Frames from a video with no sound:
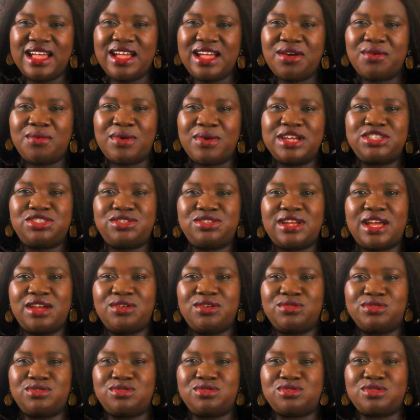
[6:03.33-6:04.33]
why should I
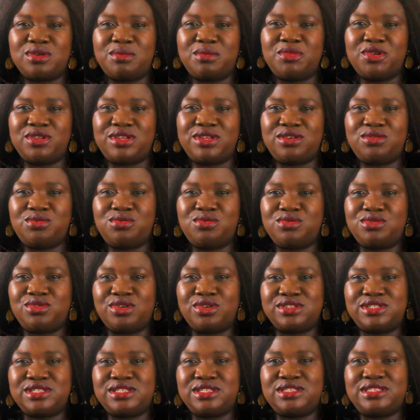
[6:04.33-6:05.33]
go to somebody who
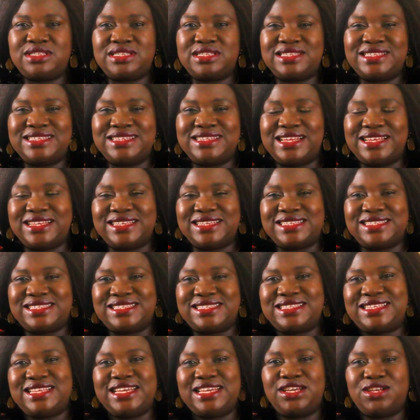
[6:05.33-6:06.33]
doesn't
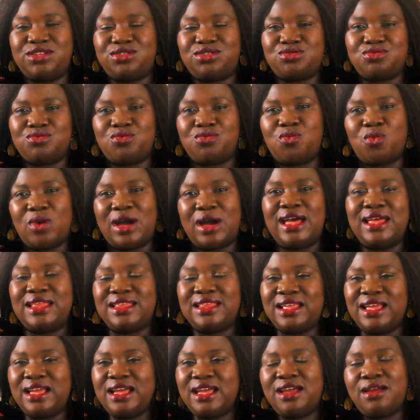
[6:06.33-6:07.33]
stick to
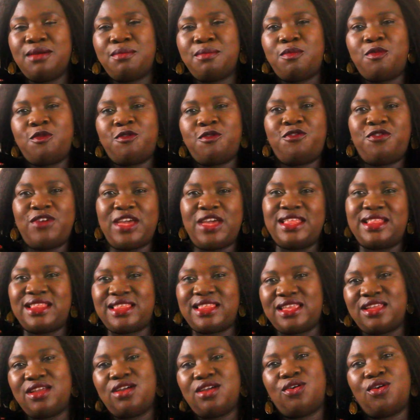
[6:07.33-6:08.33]
one faith
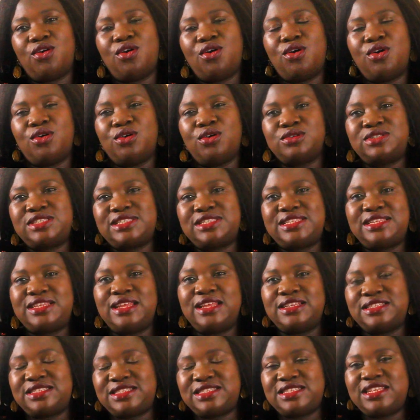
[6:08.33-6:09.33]
or
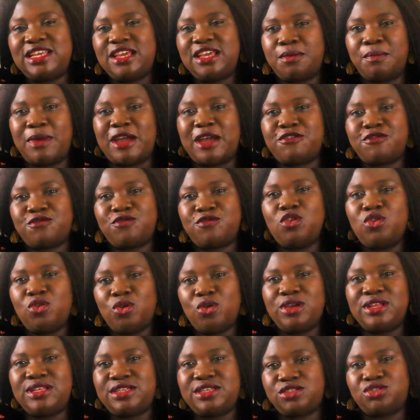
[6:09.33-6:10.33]
stick by
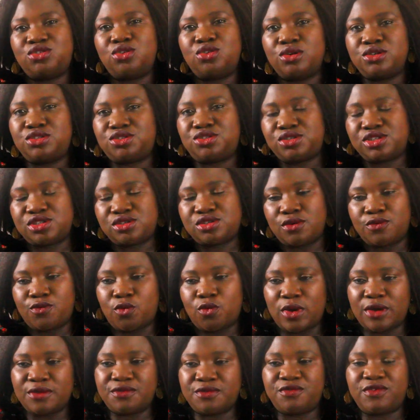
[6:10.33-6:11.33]
following the doctrines of
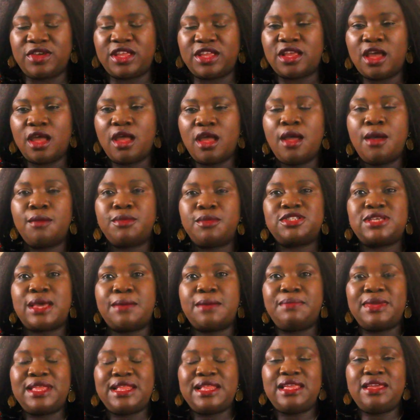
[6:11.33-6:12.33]
one faith? But I
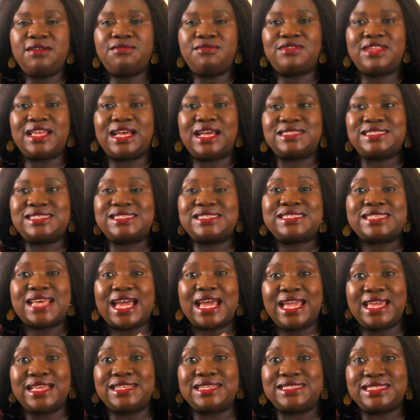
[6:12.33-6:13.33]
believe that
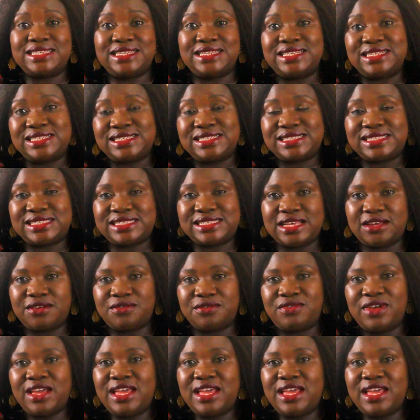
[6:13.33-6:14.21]
science in itself